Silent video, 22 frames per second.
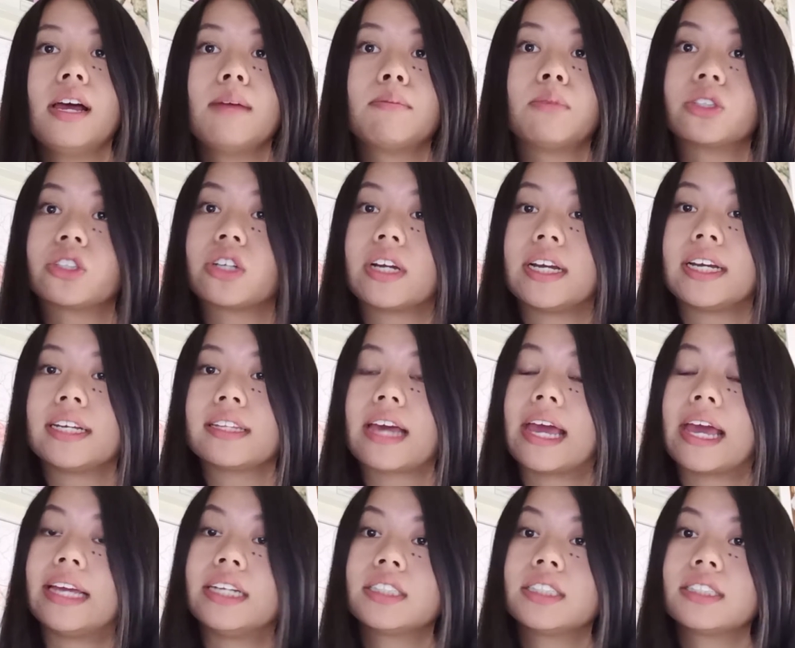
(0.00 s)
portraying
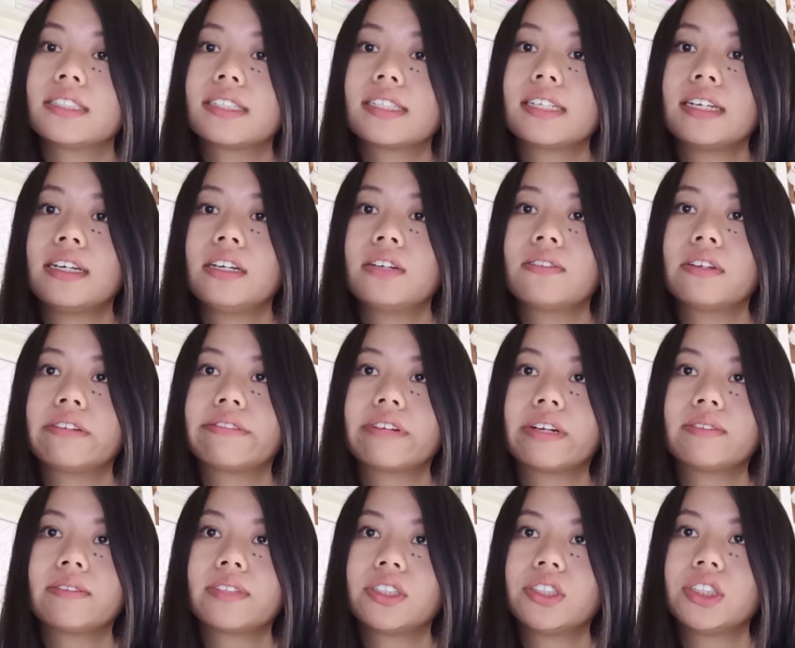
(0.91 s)
the agency of the
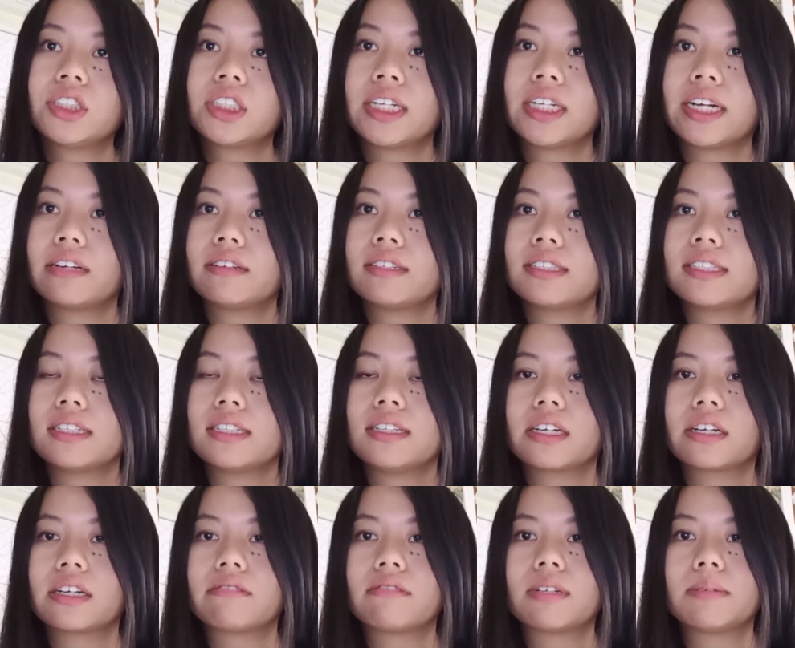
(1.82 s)
revolutionaries in
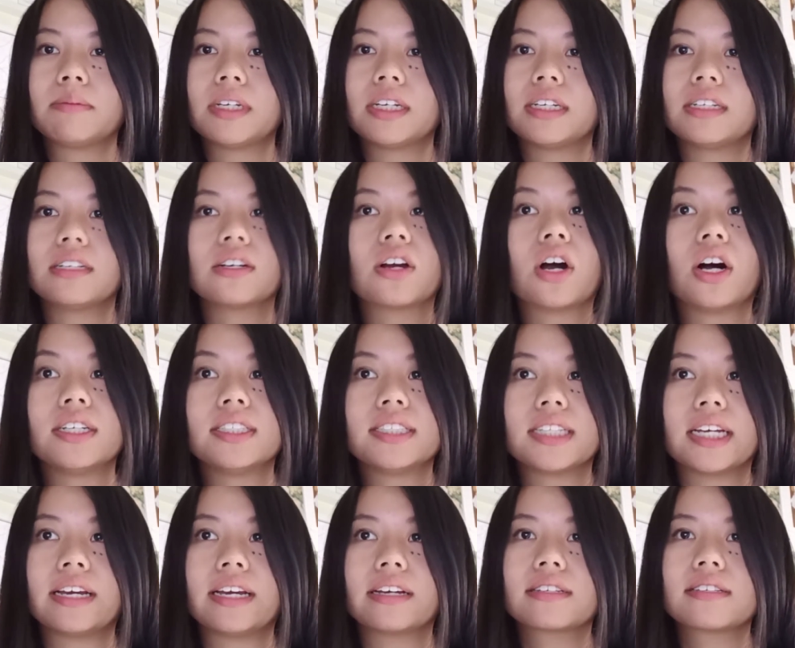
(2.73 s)
the Caribbean
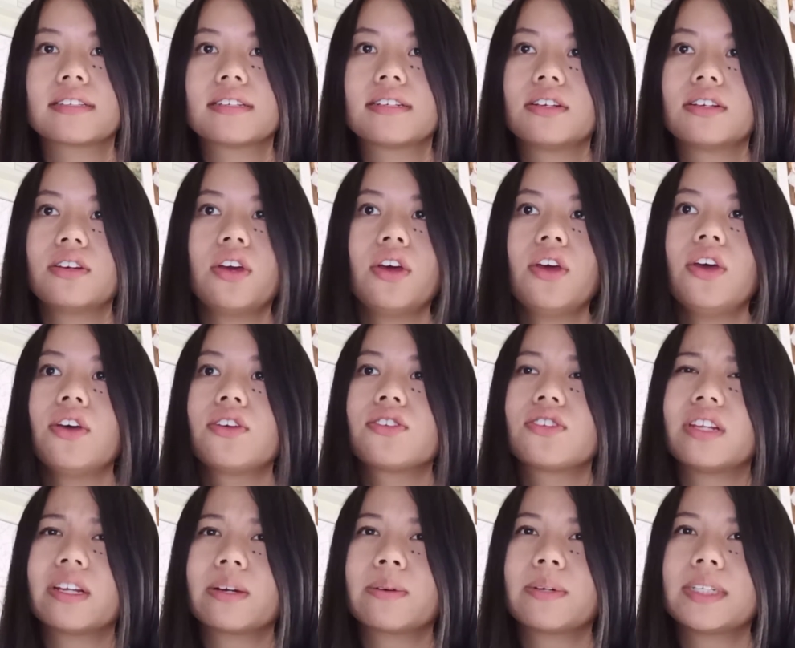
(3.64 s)
context.
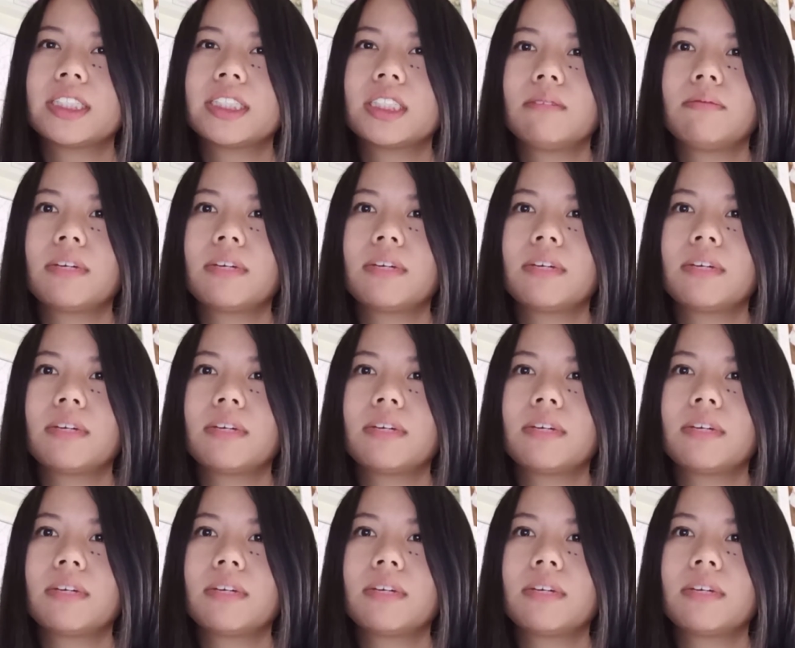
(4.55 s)
So the question